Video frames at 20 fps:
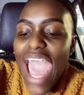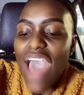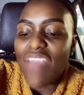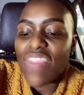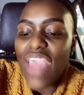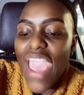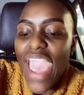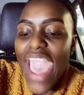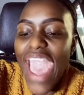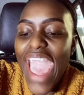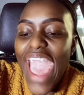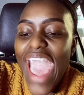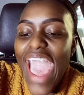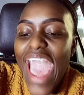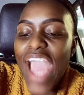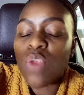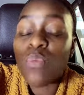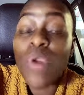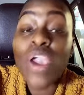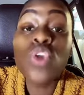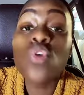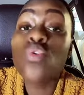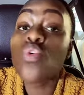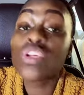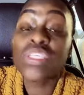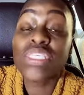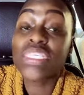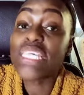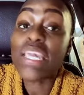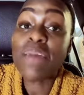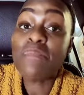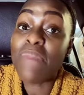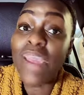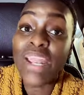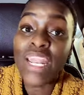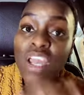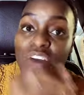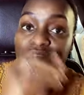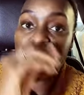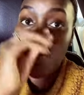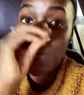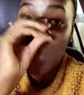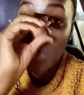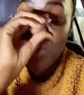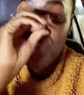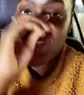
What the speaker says: And when you see many of the